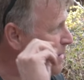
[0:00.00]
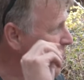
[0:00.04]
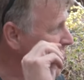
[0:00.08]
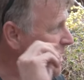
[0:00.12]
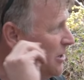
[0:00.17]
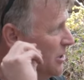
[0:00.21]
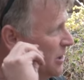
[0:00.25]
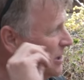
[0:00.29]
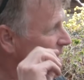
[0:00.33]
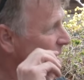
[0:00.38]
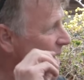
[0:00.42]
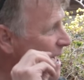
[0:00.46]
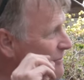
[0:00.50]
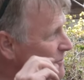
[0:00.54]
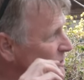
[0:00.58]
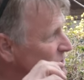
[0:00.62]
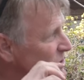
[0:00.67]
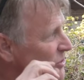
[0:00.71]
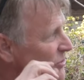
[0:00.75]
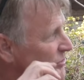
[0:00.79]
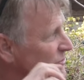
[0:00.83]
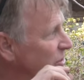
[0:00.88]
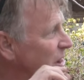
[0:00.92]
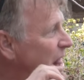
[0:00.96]
pale
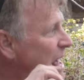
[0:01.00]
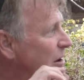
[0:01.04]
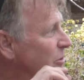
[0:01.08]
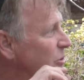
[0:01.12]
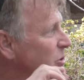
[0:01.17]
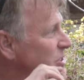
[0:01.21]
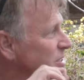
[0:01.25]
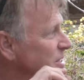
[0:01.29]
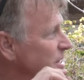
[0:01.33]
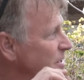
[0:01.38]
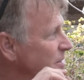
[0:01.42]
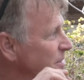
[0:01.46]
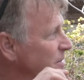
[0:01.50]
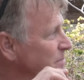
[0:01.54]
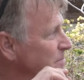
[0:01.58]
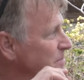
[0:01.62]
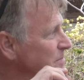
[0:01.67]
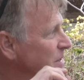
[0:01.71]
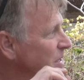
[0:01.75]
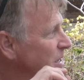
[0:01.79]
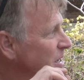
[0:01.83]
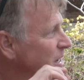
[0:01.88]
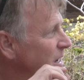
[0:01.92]
lavender flowers on them,